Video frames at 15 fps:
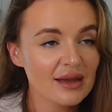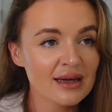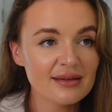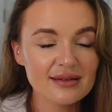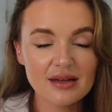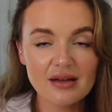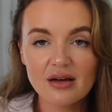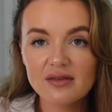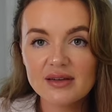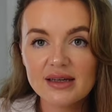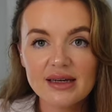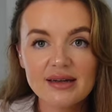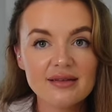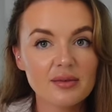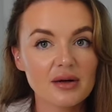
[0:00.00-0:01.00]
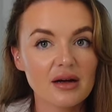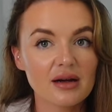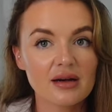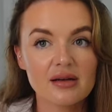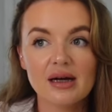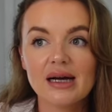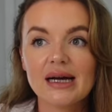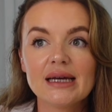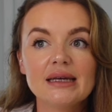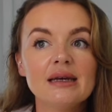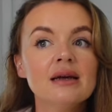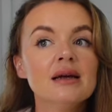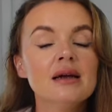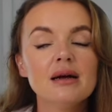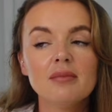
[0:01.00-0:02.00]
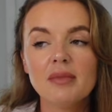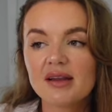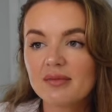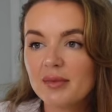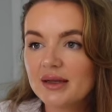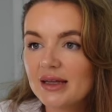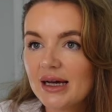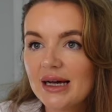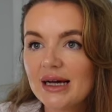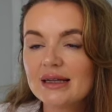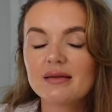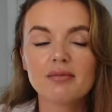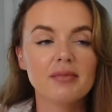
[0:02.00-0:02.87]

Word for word: I still have days where I cry, miss my dad,